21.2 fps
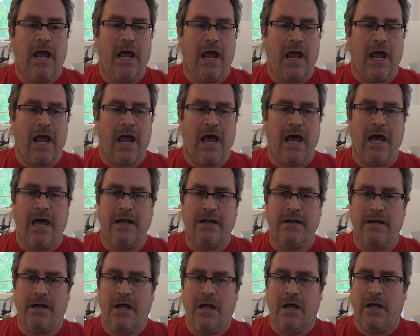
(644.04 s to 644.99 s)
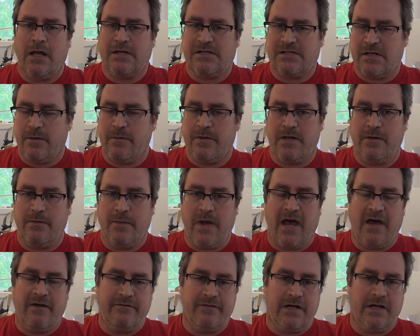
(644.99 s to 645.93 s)
And some of them
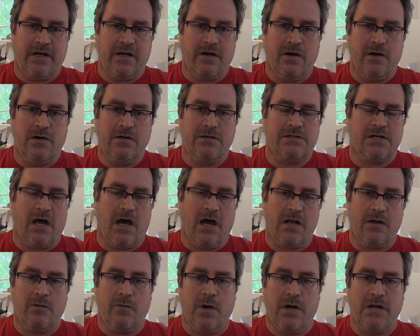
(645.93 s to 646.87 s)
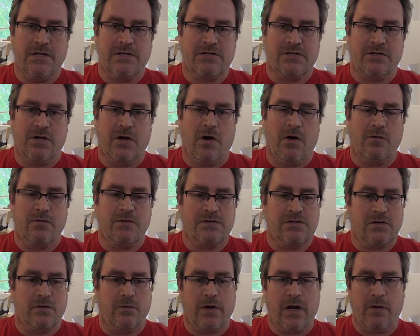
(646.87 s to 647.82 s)
have videos, other ones don't.
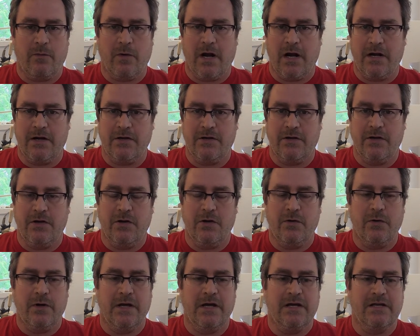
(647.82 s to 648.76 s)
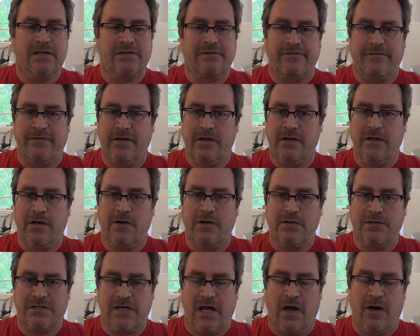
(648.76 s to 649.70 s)
So what I want to do is fill
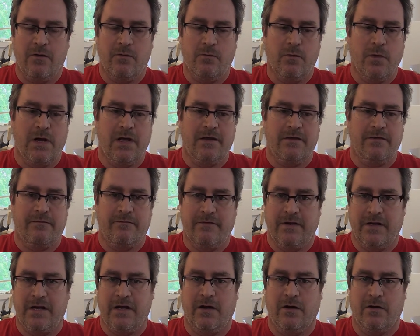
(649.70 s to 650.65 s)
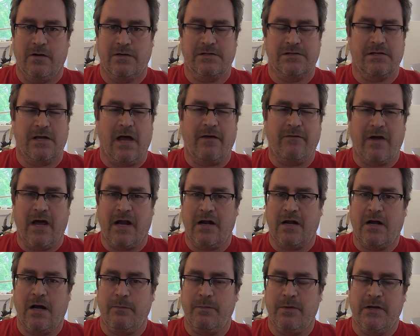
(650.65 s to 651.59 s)
those out with videos. I've got a
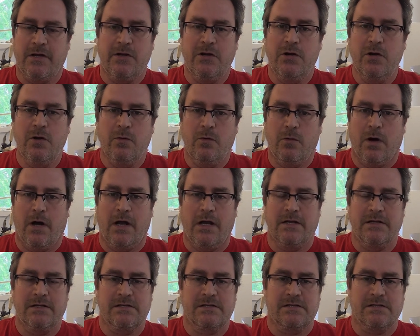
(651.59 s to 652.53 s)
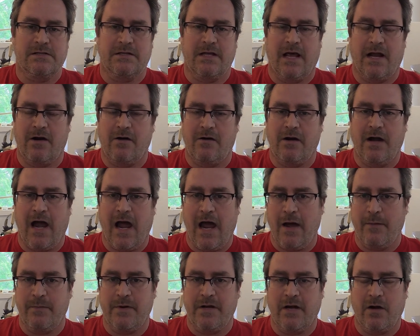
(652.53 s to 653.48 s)
couple of new ones that are
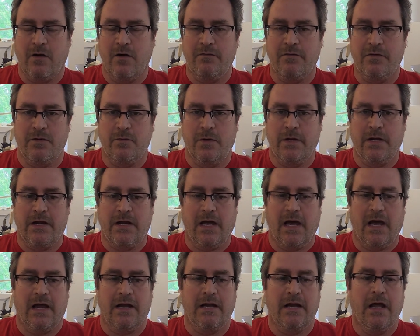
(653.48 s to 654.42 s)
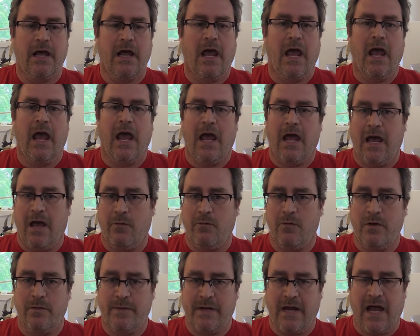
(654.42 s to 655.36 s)
happening over the weekend and
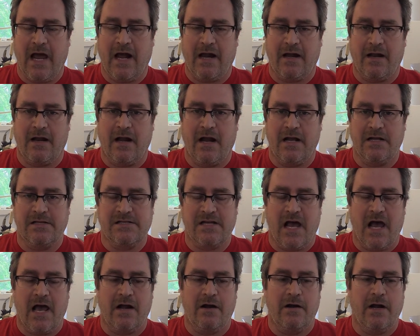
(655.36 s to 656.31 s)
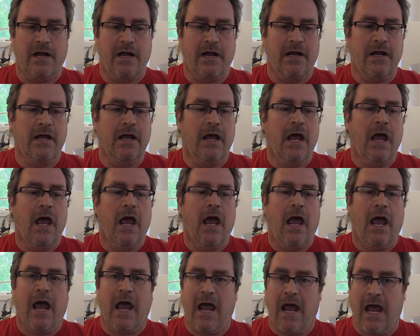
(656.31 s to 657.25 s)
will be added on Saturday.
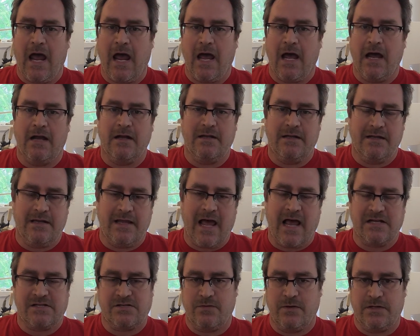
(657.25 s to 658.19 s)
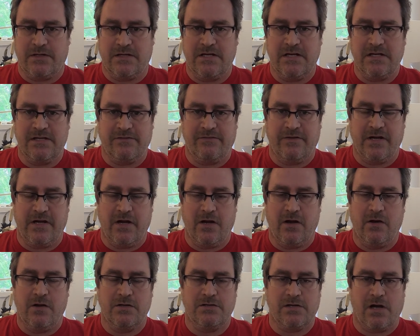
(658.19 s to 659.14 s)
And that's what these
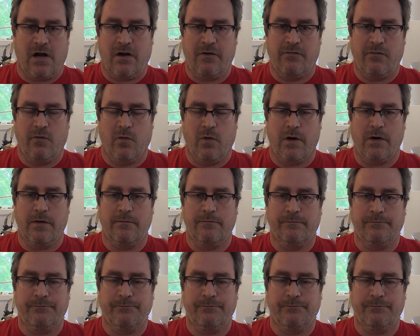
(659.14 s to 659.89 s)
videos are for.